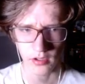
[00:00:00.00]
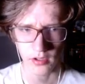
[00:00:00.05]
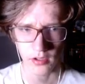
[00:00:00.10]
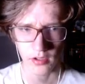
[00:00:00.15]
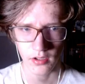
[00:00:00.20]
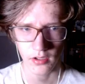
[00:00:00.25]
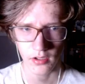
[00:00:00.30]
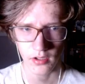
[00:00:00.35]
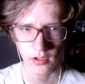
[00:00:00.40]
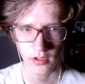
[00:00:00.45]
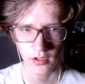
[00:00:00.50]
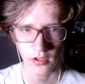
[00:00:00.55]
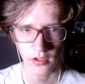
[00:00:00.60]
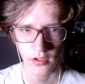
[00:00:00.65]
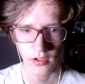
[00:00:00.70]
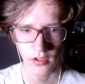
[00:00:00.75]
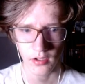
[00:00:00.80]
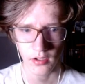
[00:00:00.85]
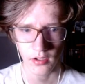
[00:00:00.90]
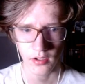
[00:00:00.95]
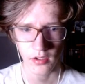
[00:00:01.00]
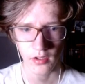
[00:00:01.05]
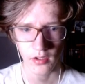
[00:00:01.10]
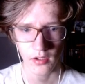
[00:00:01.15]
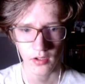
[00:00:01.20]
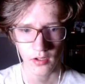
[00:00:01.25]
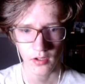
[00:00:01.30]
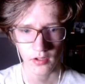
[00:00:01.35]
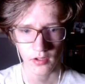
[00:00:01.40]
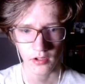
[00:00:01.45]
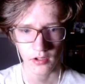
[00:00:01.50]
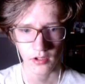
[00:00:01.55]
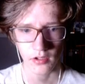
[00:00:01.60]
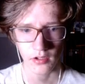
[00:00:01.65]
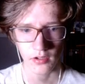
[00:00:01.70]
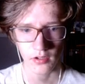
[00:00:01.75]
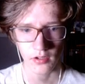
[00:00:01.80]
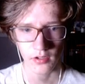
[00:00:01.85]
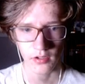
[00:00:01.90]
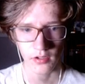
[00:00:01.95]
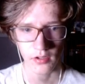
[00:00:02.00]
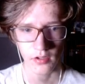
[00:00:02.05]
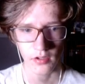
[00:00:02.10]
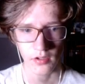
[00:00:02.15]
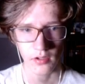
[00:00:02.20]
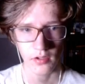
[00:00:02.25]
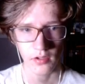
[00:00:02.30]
(no one is talking)